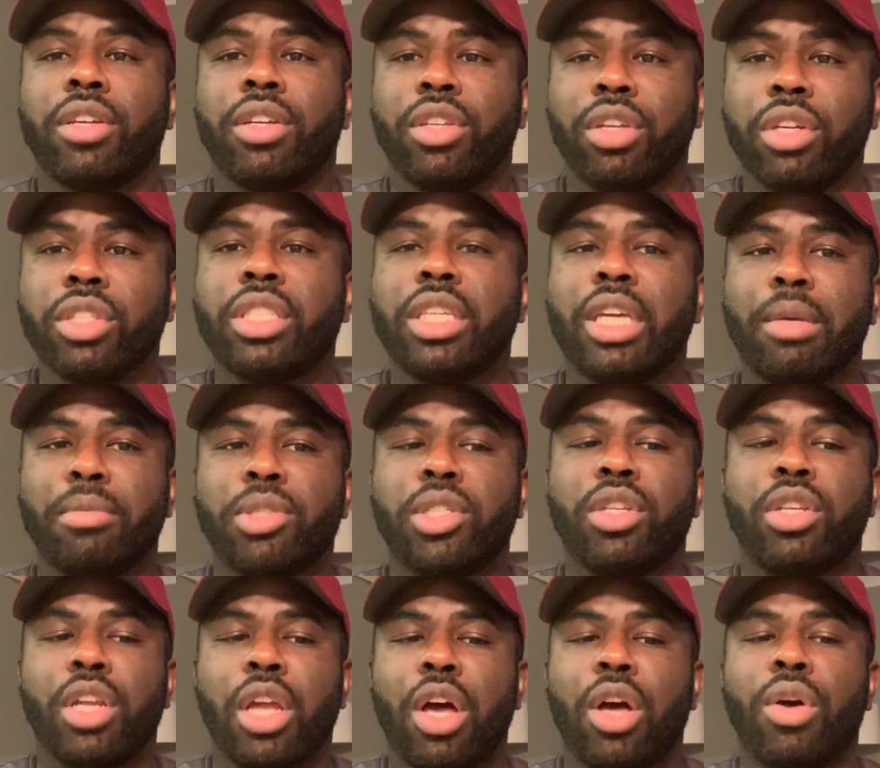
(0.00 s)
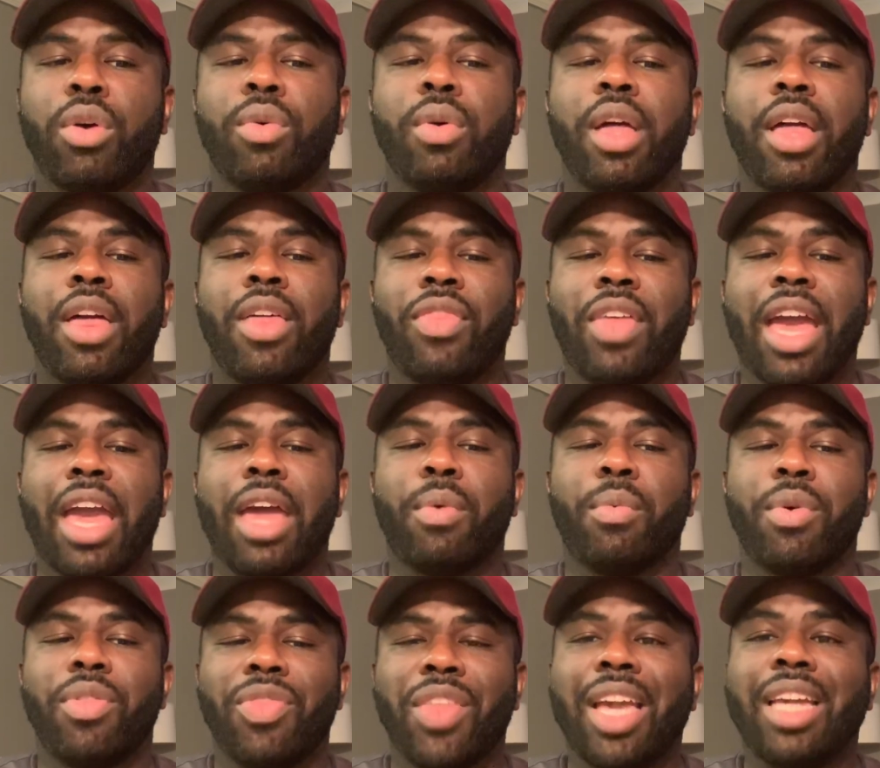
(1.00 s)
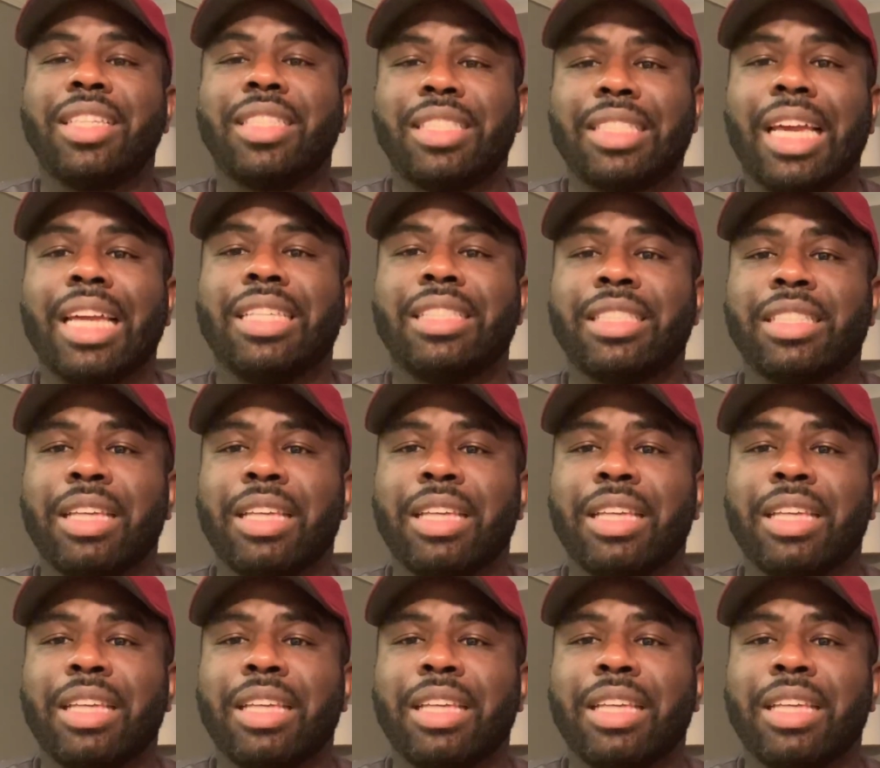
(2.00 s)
Your team should know that when they say